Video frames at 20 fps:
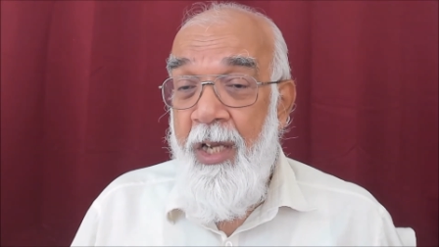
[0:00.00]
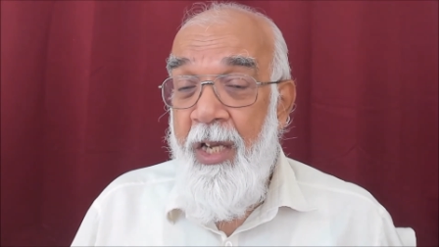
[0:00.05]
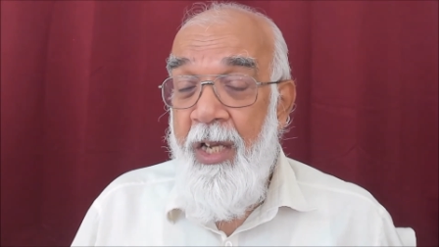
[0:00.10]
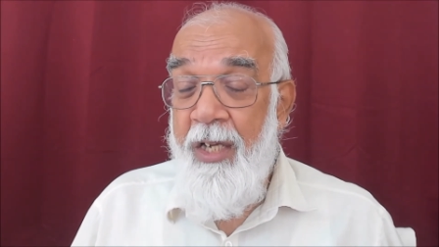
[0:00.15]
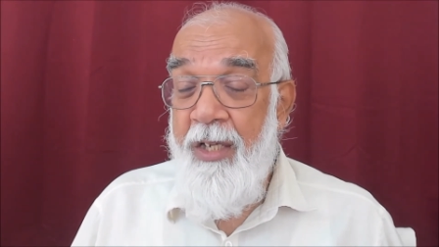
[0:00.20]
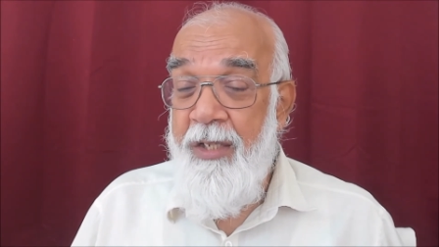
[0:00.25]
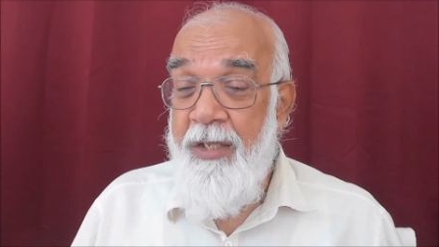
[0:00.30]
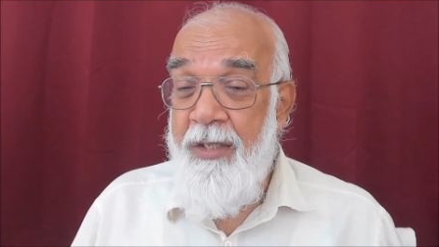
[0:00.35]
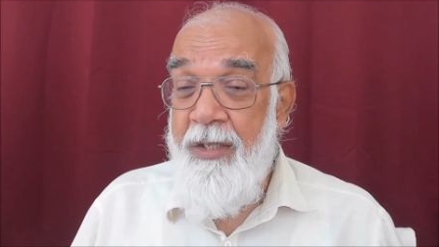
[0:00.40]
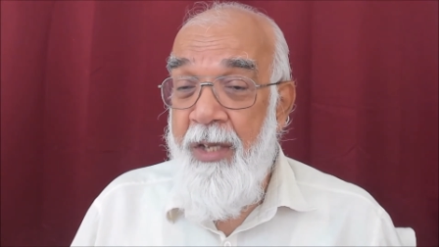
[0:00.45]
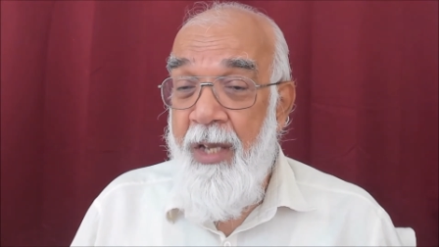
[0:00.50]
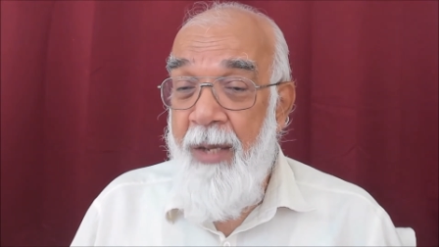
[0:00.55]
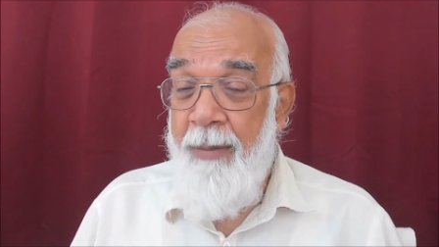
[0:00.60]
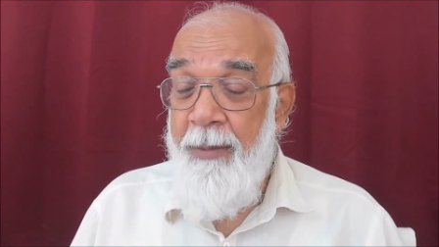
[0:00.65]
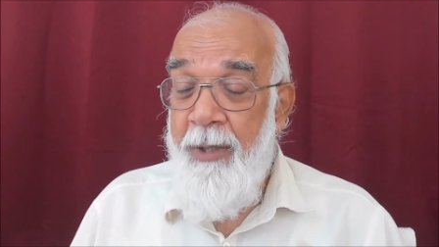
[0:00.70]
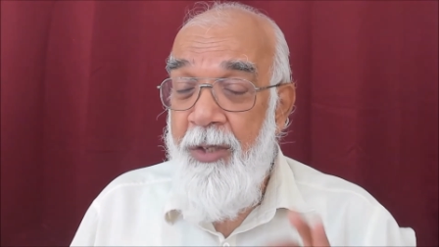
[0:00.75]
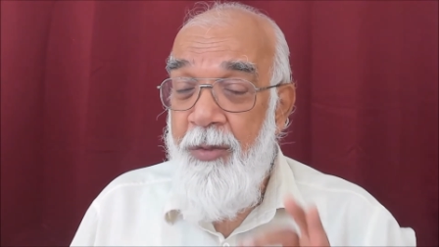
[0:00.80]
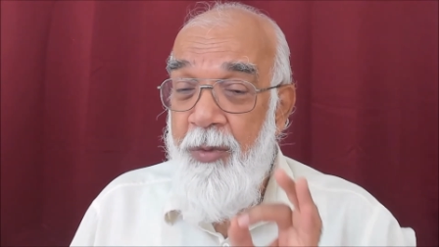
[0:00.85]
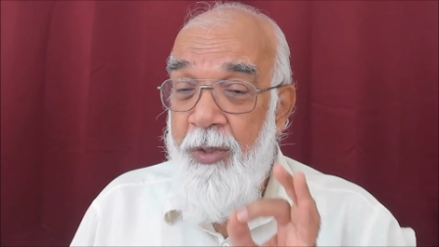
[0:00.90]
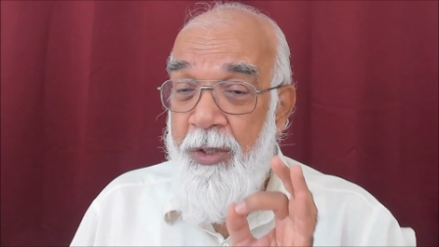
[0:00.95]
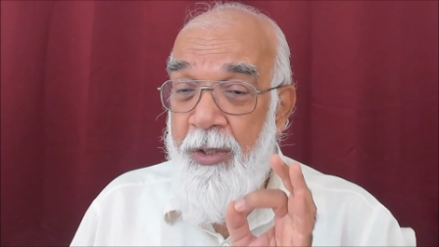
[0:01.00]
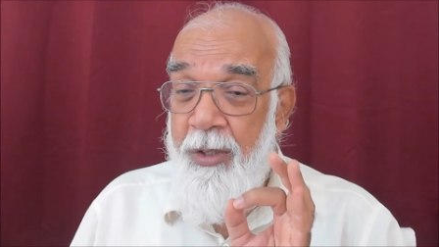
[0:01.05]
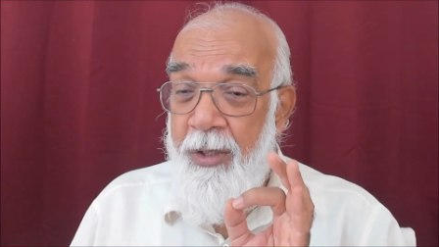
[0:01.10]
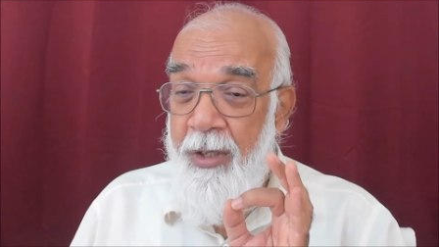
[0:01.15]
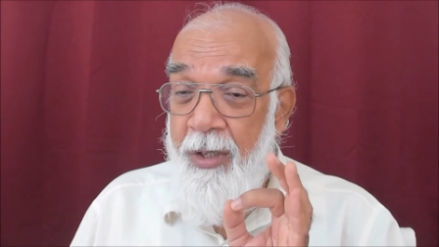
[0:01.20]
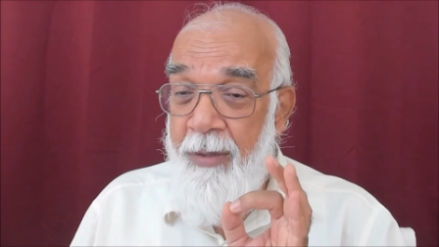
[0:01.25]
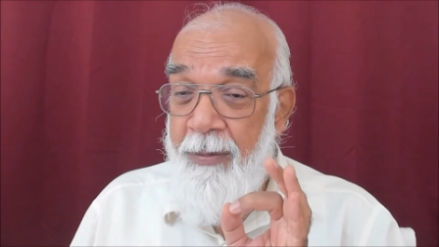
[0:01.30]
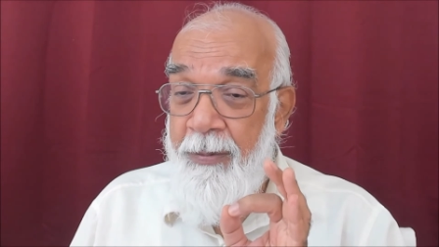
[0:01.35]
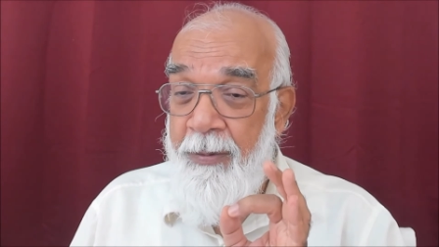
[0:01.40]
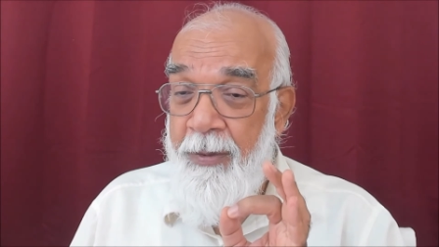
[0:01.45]
Examine with
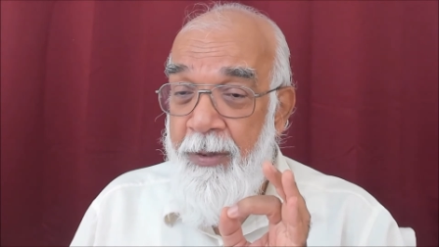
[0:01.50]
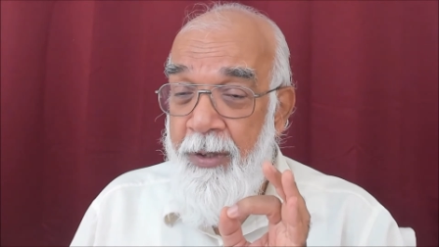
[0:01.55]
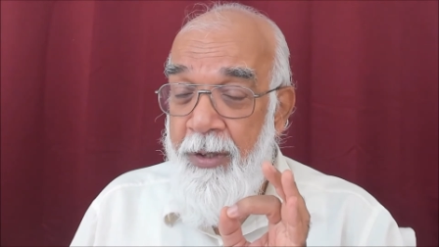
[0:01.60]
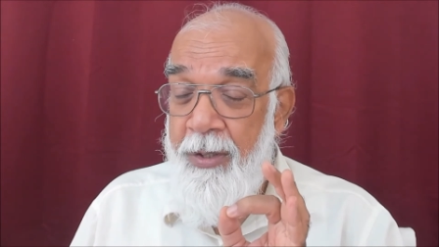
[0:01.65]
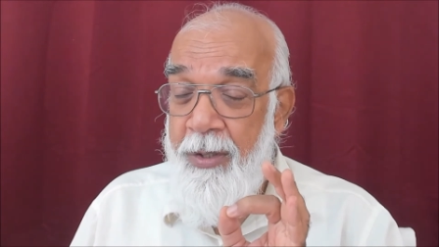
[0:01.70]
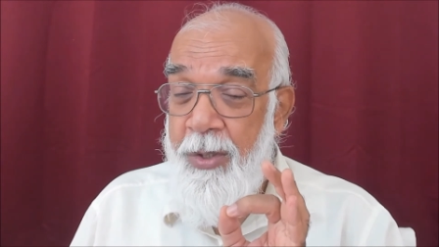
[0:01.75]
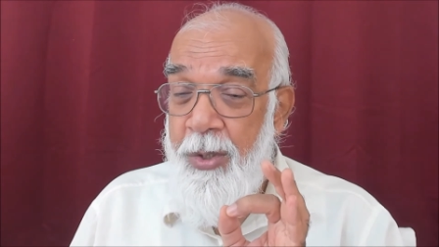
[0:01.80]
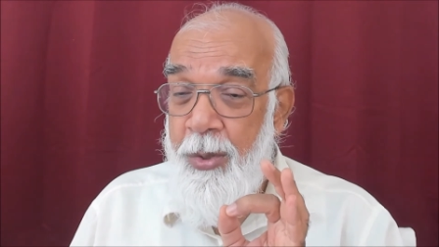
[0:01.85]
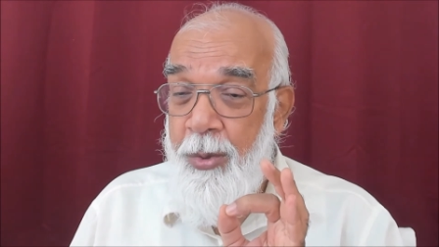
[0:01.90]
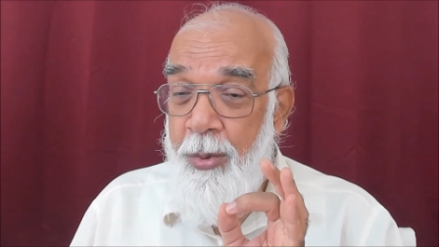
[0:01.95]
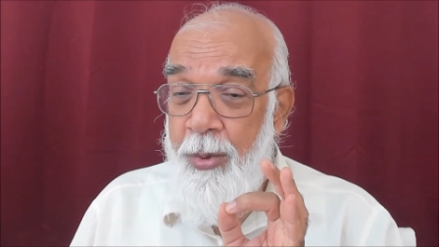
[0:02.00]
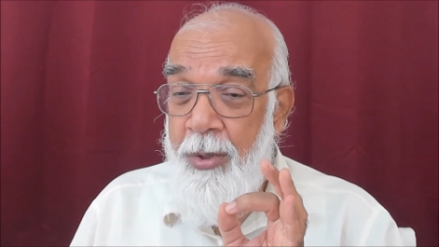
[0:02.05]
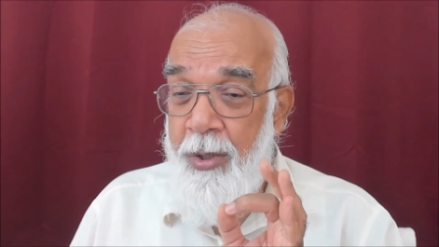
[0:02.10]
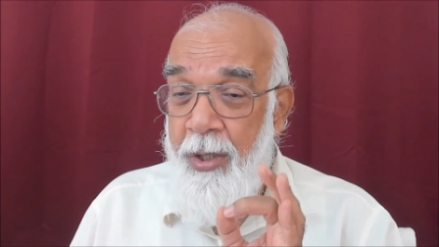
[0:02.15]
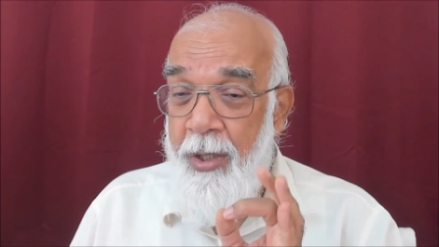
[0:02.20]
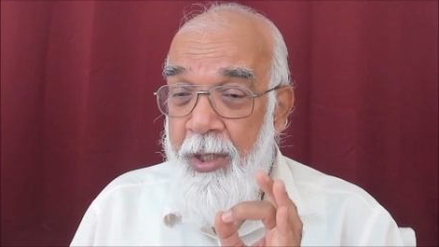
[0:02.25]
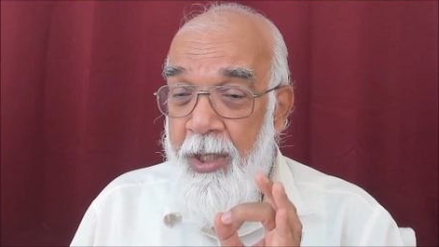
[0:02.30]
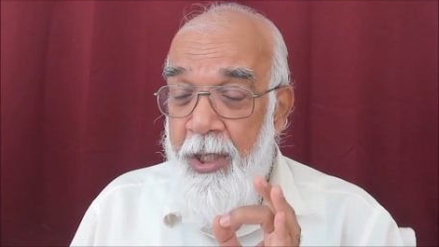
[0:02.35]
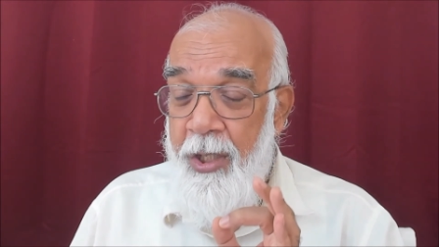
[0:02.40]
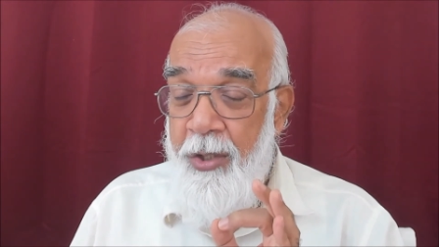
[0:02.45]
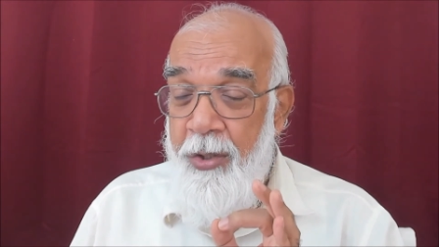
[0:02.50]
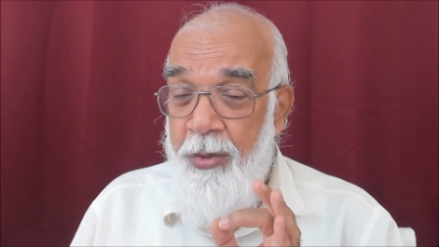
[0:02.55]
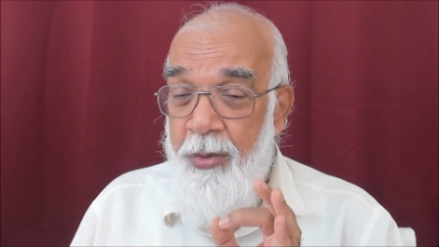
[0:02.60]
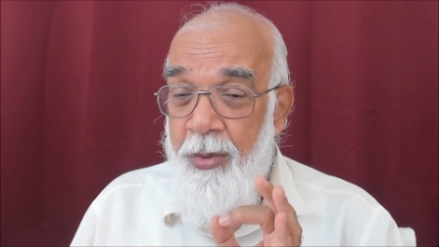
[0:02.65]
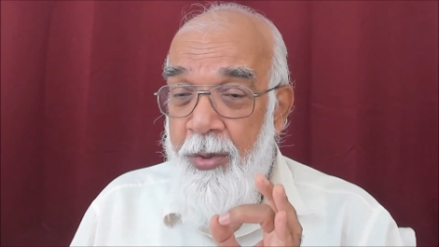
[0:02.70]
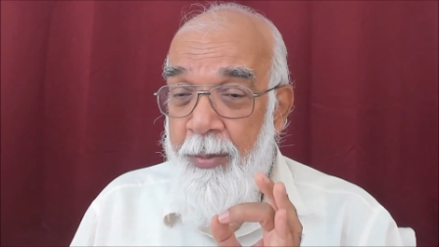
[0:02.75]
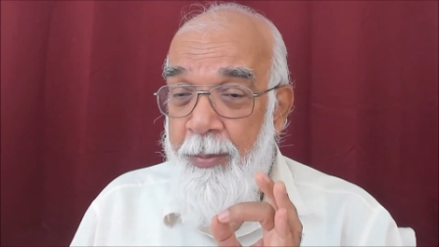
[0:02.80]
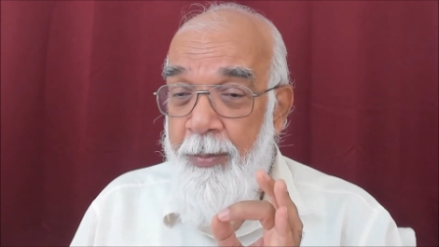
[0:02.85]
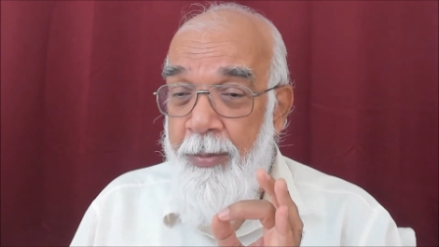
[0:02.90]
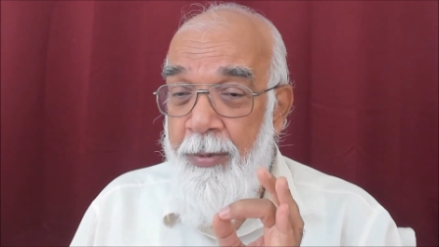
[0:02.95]
reference to the
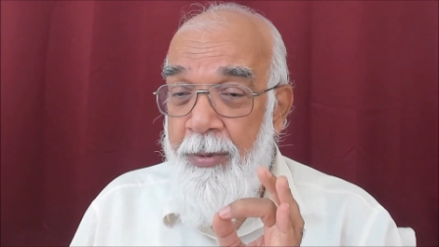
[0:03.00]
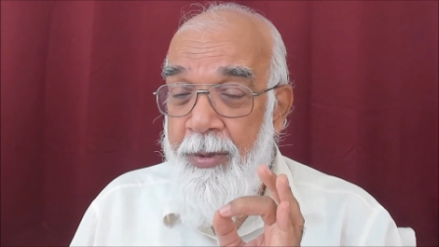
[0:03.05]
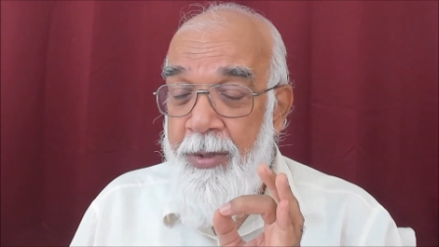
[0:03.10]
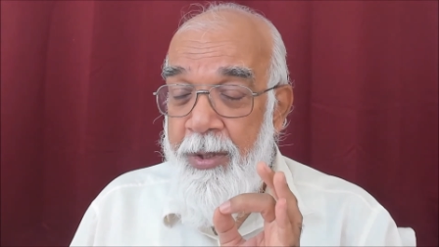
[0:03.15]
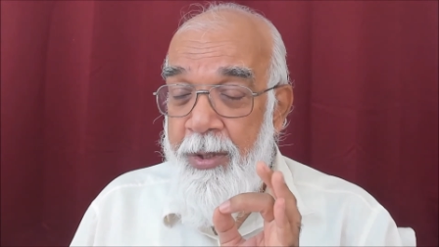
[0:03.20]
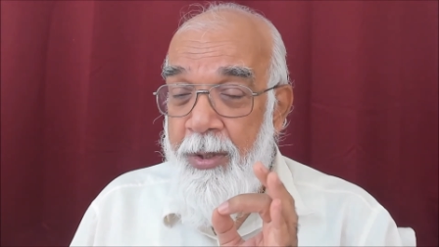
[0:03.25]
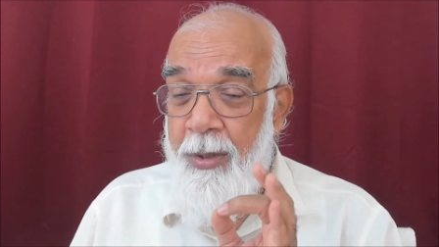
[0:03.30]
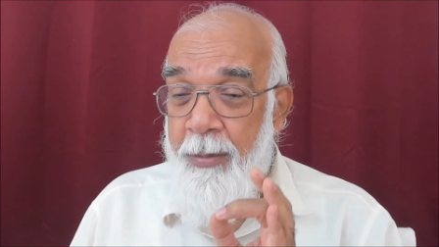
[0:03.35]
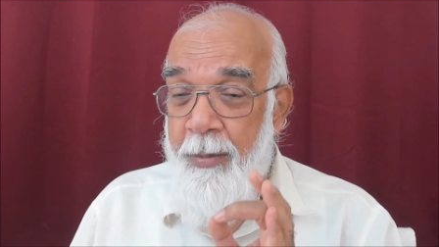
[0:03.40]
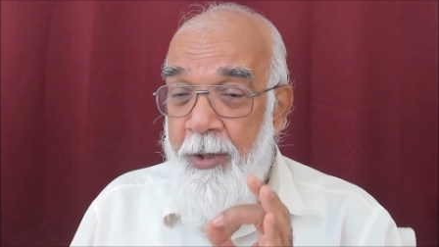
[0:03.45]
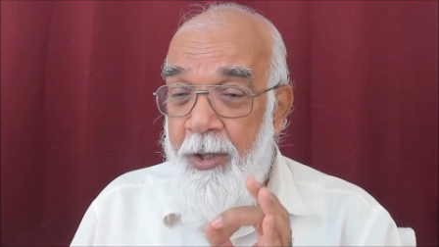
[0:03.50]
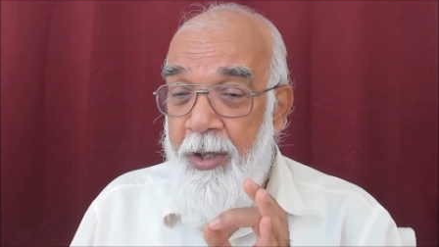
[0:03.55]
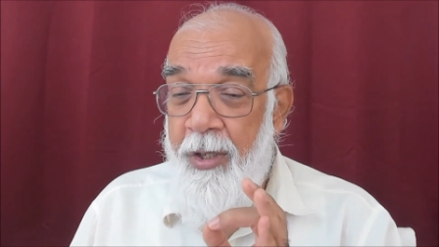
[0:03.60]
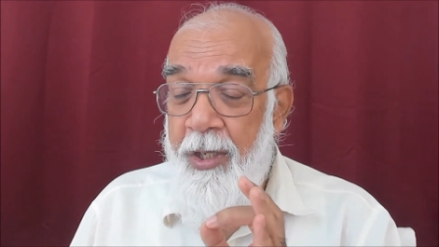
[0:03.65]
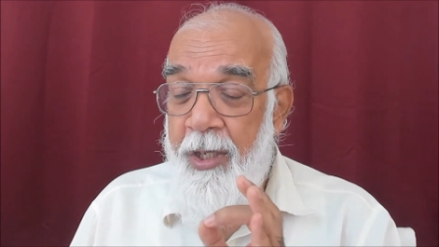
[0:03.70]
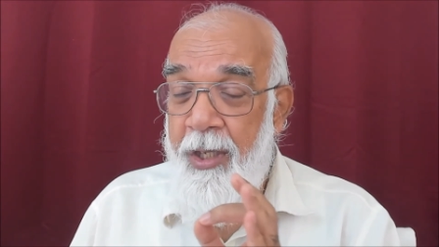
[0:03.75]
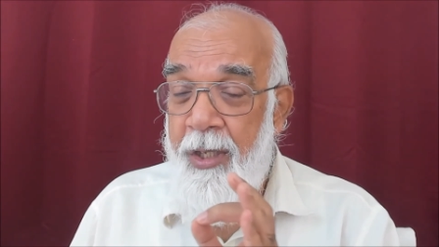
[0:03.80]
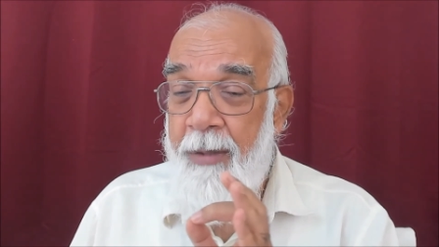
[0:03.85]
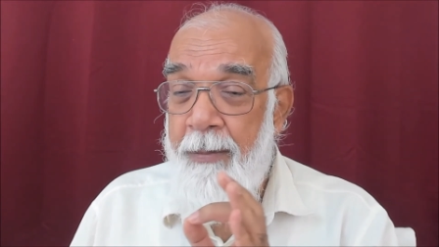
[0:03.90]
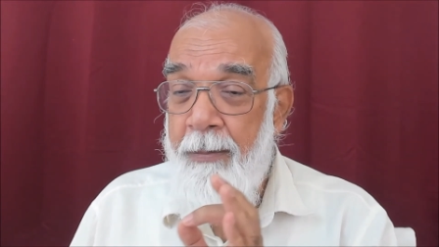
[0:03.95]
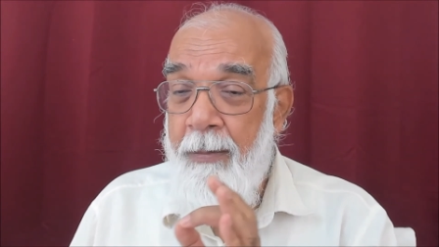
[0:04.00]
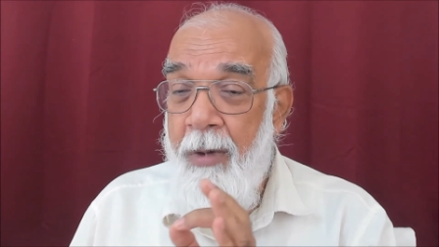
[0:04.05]
equipments, the body,